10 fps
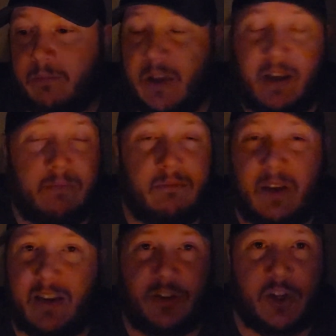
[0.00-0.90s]
Yeah,
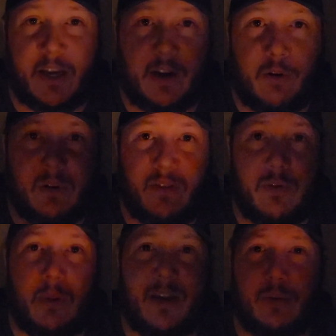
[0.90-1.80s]
I guess check it out if
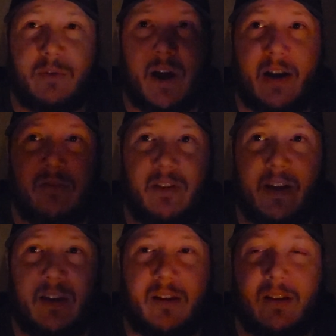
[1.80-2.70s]
you like those kind of
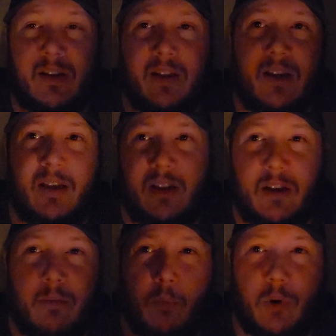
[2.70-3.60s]
like
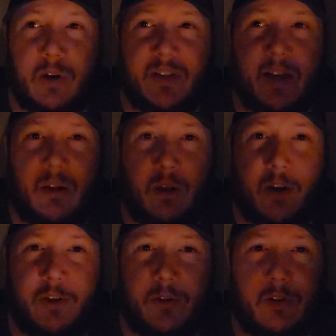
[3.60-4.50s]
more
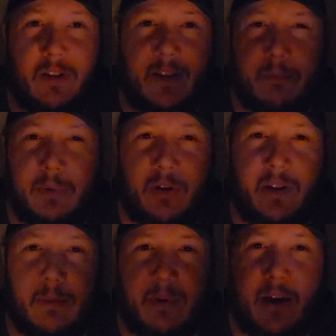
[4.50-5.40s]
psychological, like
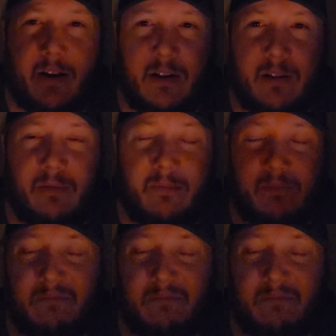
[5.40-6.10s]
build up kind of